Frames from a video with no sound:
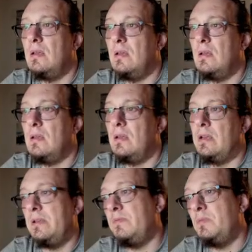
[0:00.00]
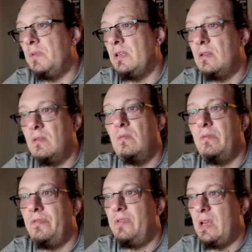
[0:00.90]
And that would be a
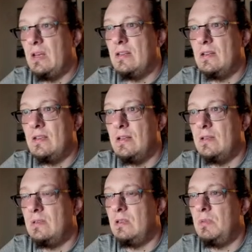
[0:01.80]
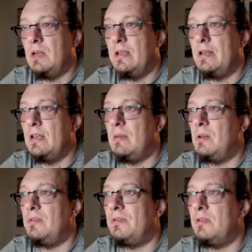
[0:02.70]
thing that attackers typically enable,
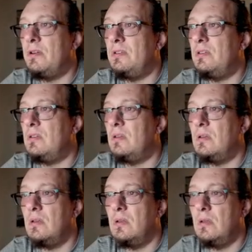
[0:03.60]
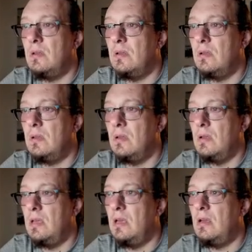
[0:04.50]
of course.
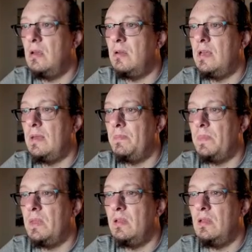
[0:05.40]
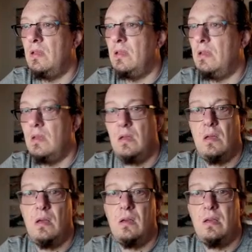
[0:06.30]
Yeah, okay.
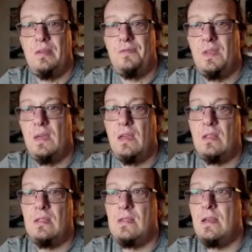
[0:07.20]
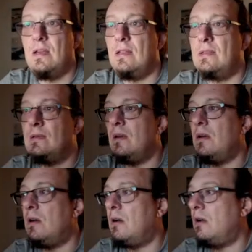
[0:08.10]
I think that's
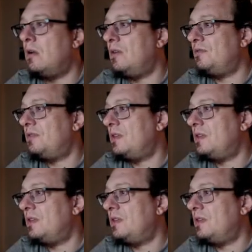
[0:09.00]
all of them.